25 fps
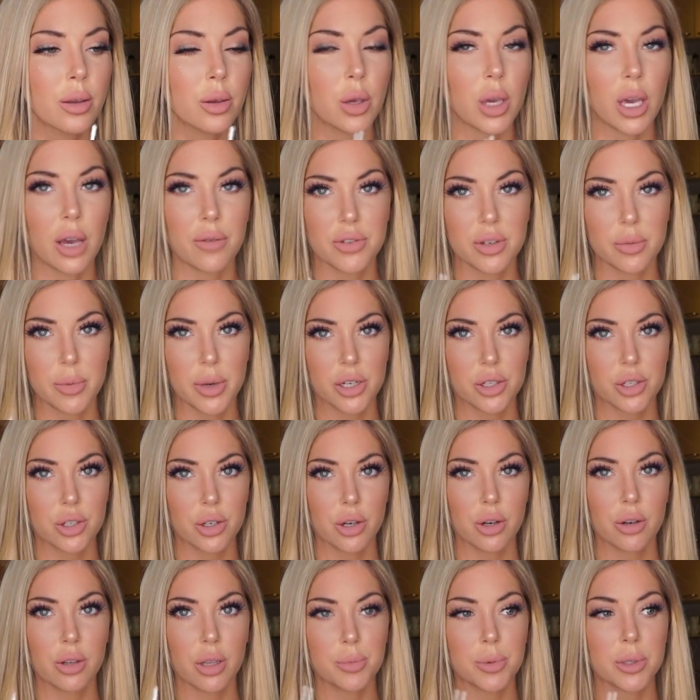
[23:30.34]
You have to make
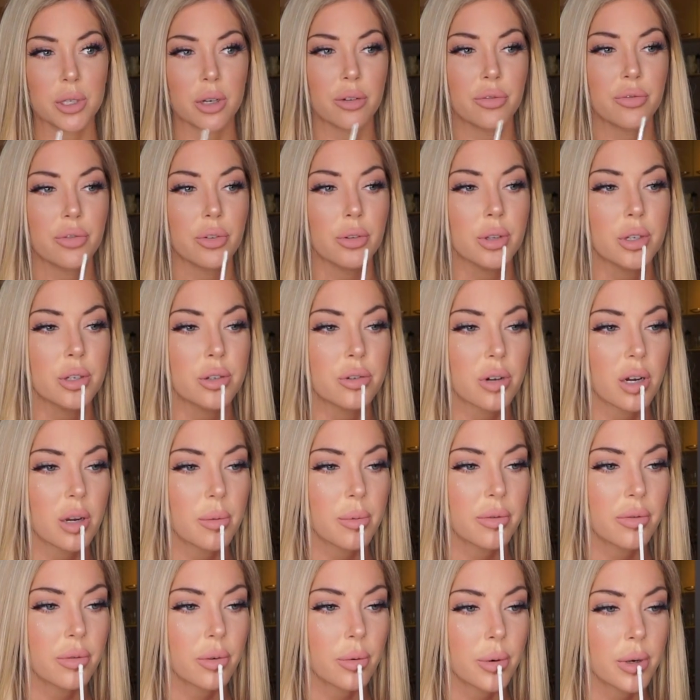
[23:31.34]
sure your lips are fully dry
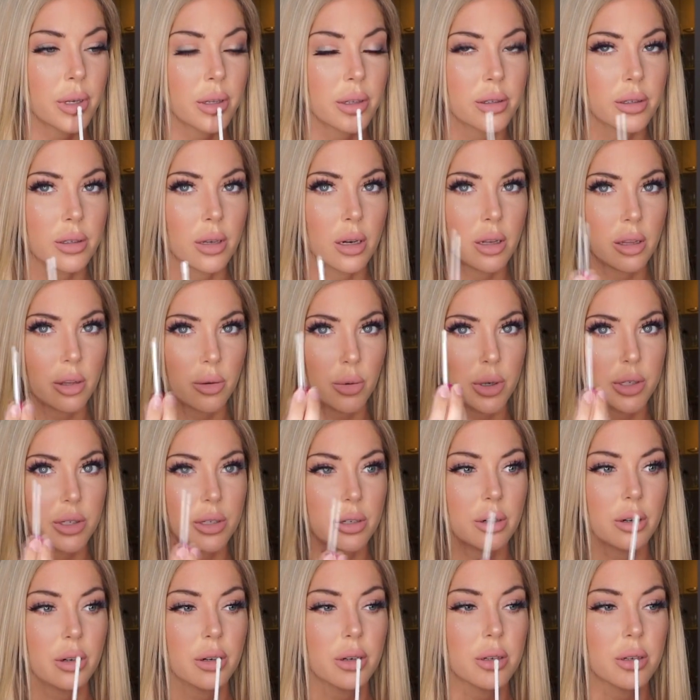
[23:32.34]
before putting this on, otherwise you're